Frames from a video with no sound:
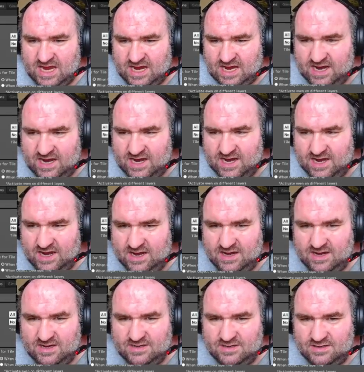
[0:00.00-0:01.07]

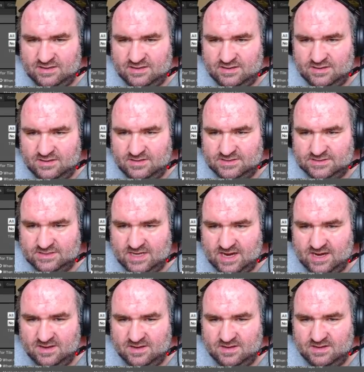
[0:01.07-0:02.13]
and this
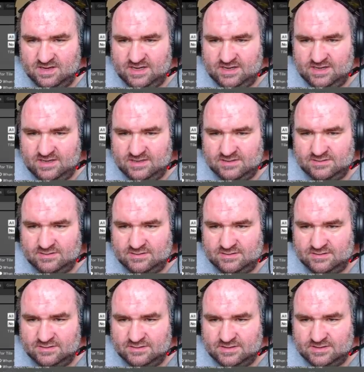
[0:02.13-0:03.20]
tile, and
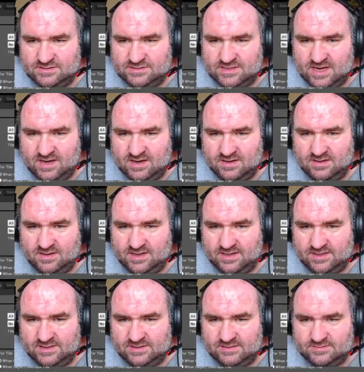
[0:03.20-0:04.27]
this tile,
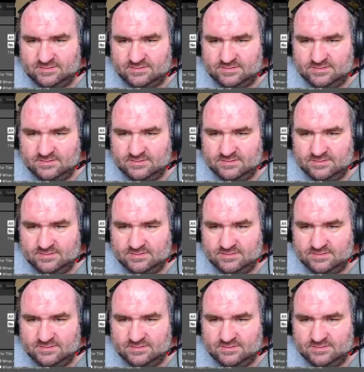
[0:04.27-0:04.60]
and